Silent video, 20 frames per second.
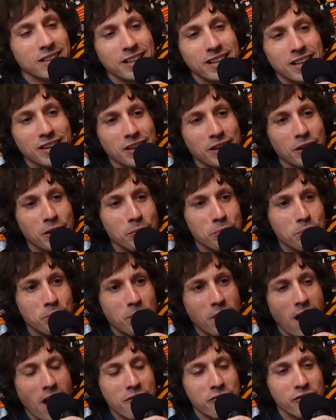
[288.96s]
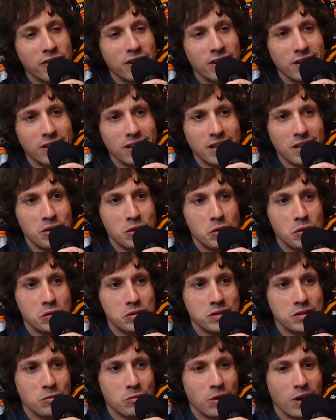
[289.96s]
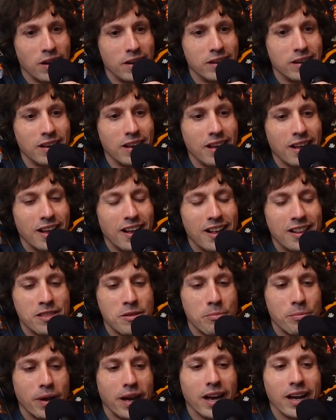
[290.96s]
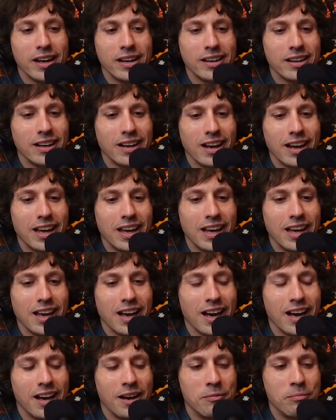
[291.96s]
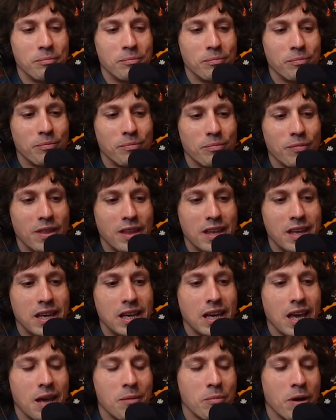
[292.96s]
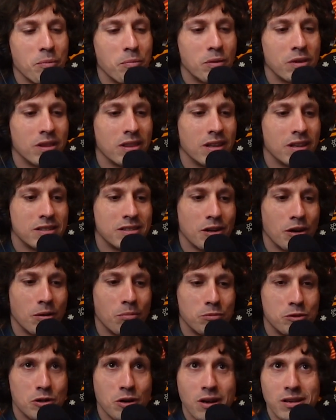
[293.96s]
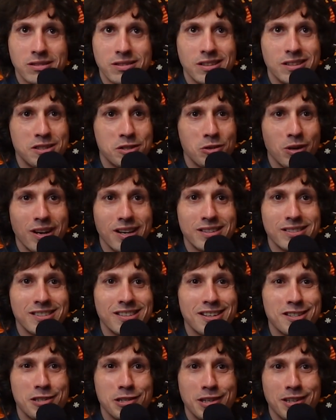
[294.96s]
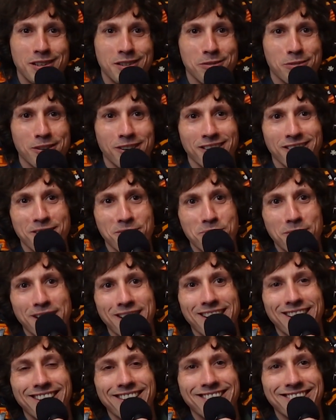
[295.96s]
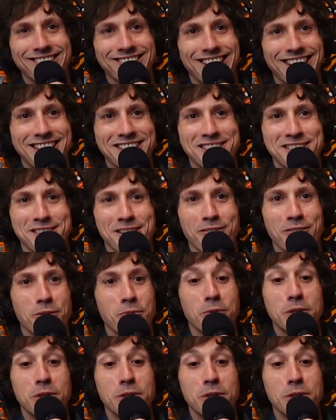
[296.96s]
leader, Pat Finnerty, who used to run the band, he came up with the term trust in transition during the beginning stages of it,